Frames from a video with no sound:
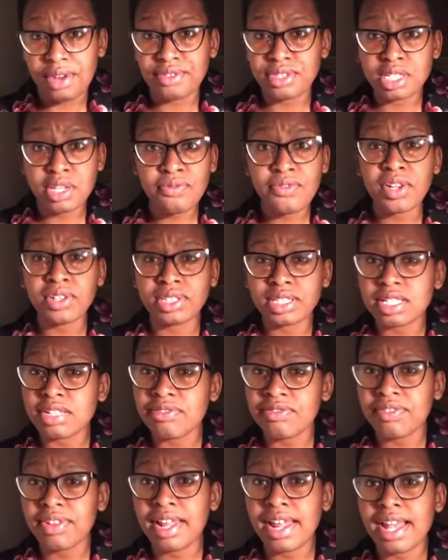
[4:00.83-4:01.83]
If she felt
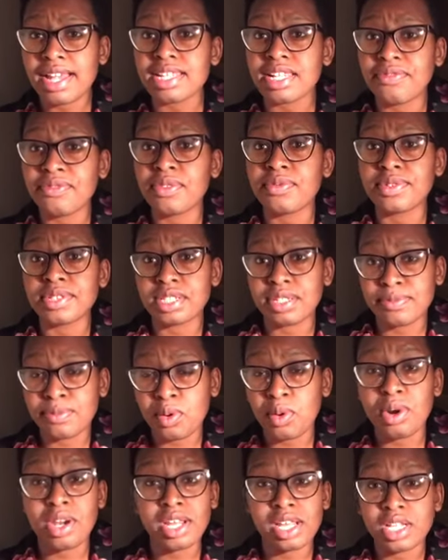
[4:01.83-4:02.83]
as if it was an
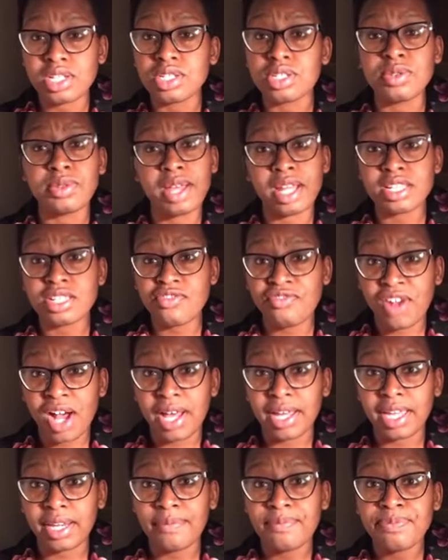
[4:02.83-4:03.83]
important issue, that's
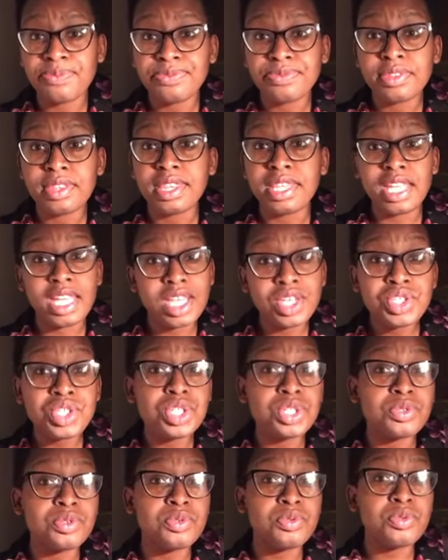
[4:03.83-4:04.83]
fine. The
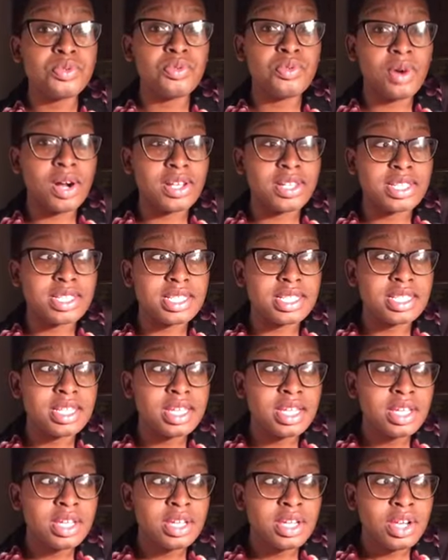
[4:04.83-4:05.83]
issue was
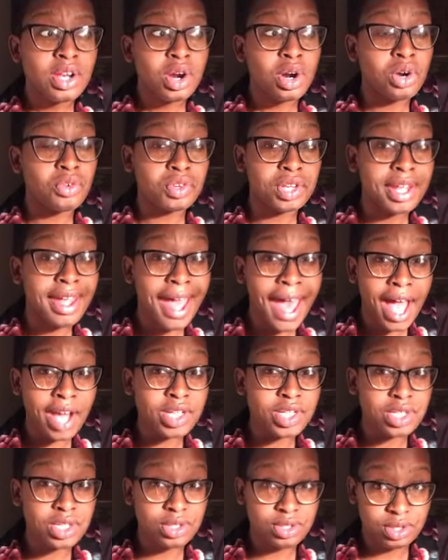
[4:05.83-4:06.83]
her
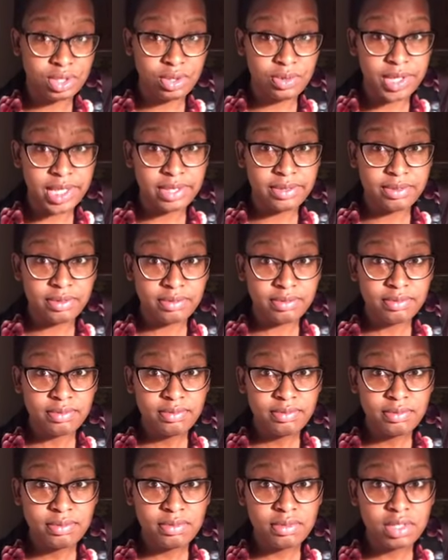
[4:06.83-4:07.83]
reaction to it.
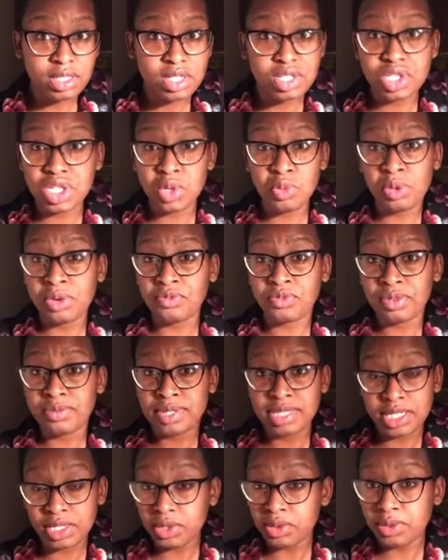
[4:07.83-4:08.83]
She went
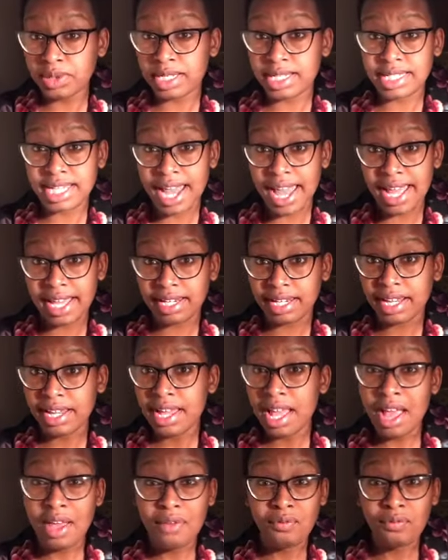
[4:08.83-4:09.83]
from 0 to 10
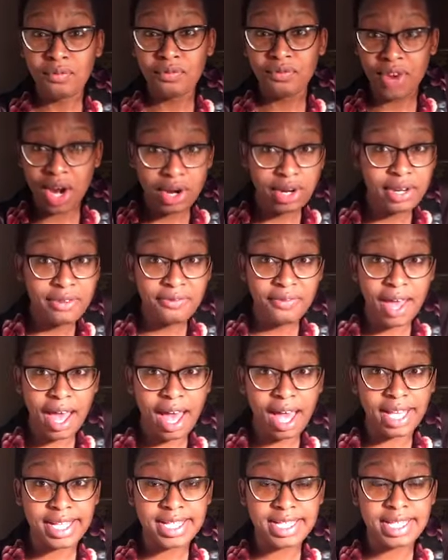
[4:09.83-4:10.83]
very
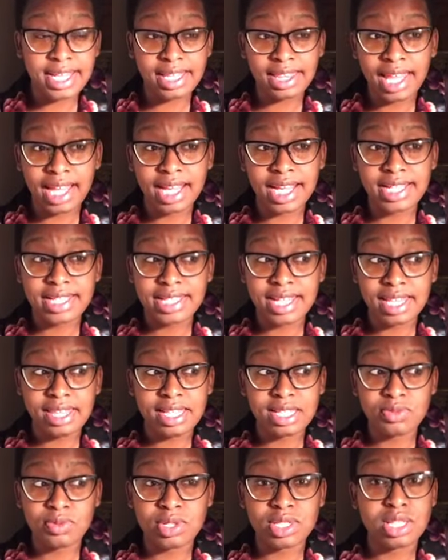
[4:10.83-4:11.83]
fast, and like I said,
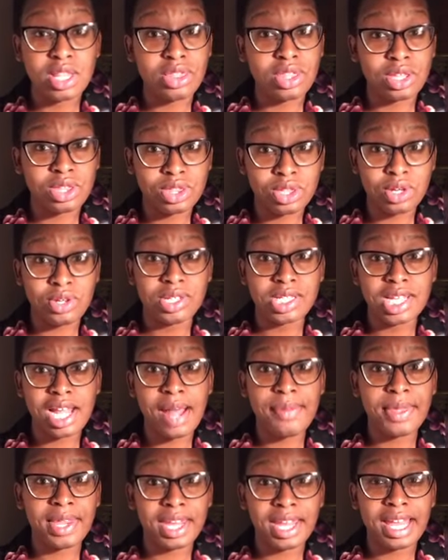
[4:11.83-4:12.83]
this was the third
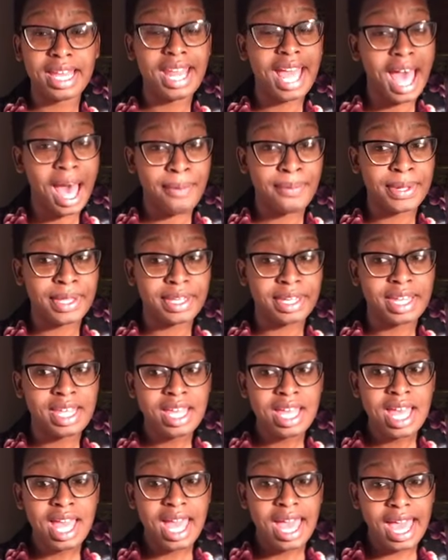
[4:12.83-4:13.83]
time that it had happened,
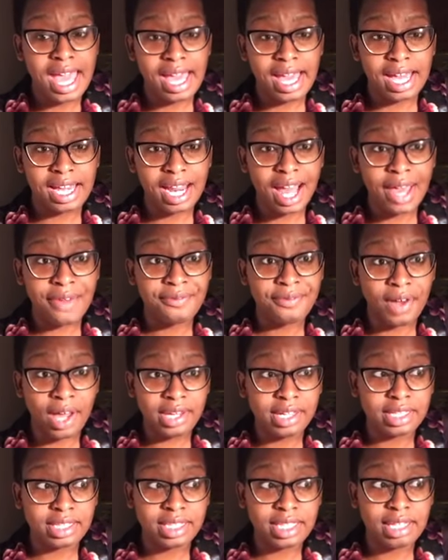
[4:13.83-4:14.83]
and I
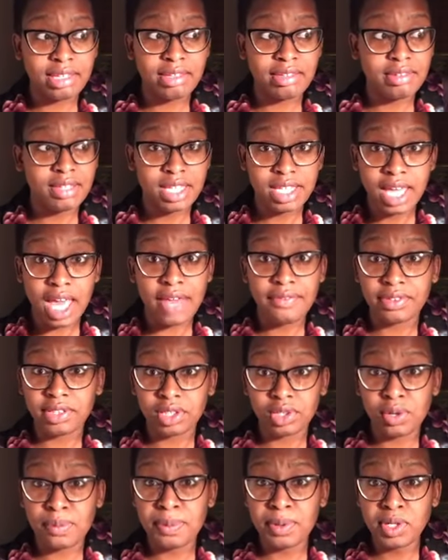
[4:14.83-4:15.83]
finally gave a
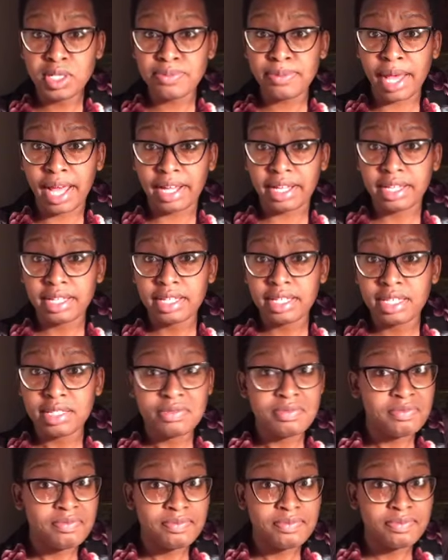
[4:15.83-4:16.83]
little pushback.
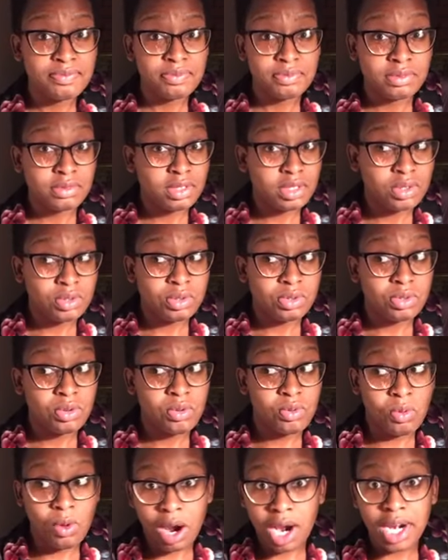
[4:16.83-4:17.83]

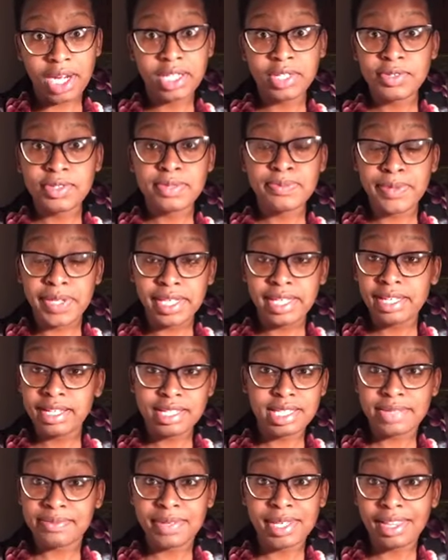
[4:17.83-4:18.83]
Why are you
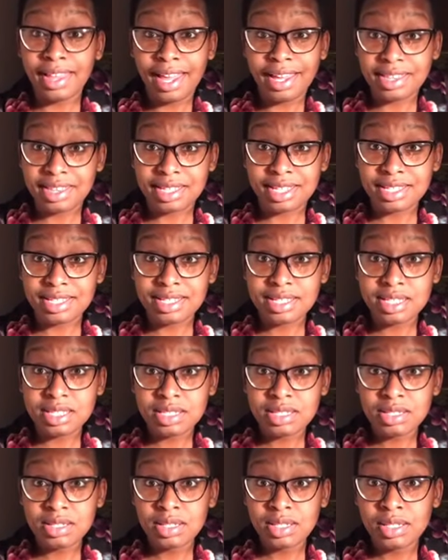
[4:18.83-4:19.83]
speaking to me like
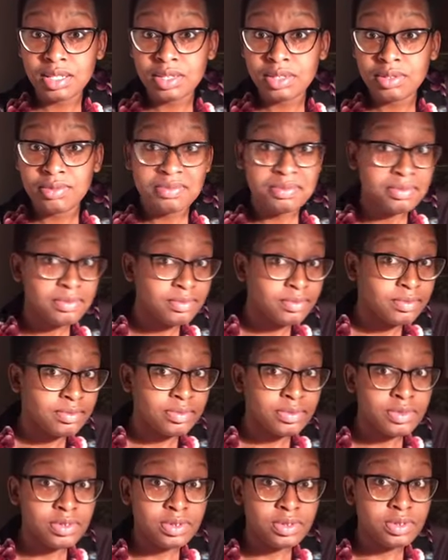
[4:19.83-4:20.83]
this?
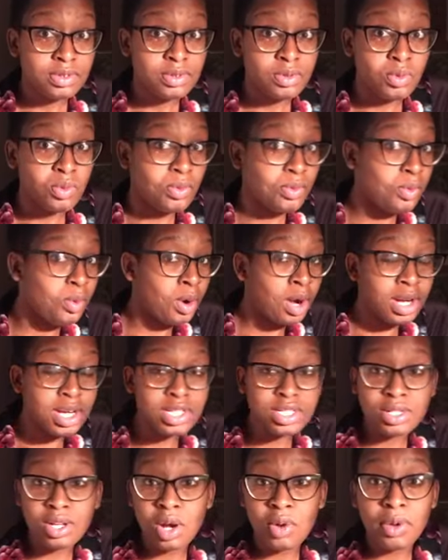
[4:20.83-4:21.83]

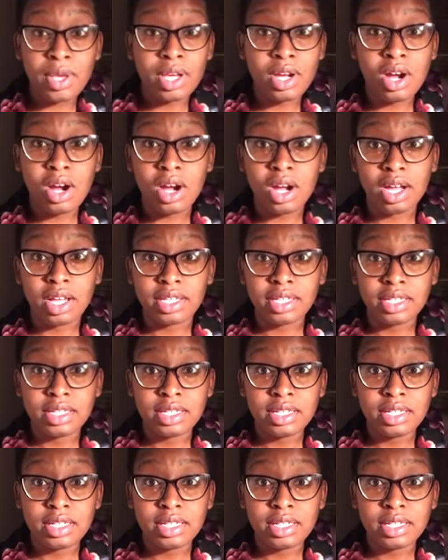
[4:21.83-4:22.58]
What's going on?